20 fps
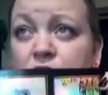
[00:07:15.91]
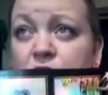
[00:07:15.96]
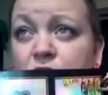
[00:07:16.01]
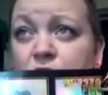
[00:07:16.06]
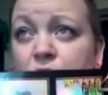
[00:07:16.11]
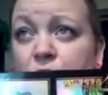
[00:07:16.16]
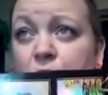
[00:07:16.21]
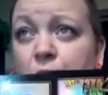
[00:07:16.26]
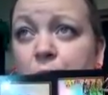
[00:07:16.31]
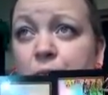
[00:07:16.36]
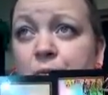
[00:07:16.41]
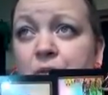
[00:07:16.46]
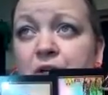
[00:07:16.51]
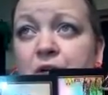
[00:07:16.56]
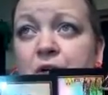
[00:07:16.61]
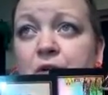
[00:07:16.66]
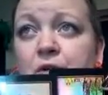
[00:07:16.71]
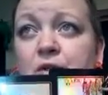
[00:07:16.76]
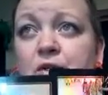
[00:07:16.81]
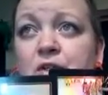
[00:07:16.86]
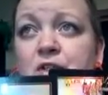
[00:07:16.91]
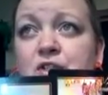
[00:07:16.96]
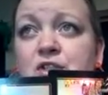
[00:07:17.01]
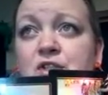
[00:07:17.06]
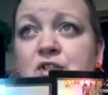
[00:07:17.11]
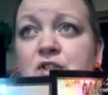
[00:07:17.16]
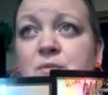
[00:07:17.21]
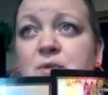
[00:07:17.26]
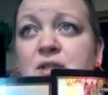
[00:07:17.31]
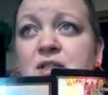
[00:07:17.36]
Scorpio. Could
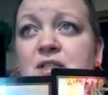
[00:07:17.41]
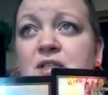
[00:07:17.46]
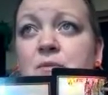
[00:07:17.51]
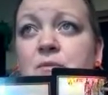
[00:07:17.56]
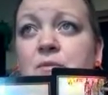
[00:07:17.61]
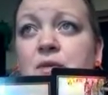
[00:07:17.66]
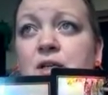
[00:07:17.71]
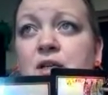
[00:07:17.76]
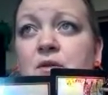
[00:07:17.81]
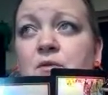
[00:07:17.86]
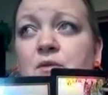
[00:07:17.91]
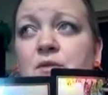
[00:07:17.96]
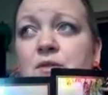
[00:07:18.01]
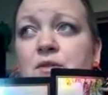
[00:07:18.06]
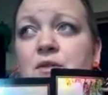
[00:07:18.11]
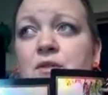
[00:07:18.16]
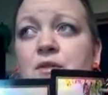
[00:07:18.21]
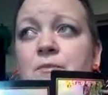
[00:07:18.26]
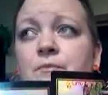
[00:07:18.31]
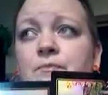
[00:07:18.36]
just be somebody with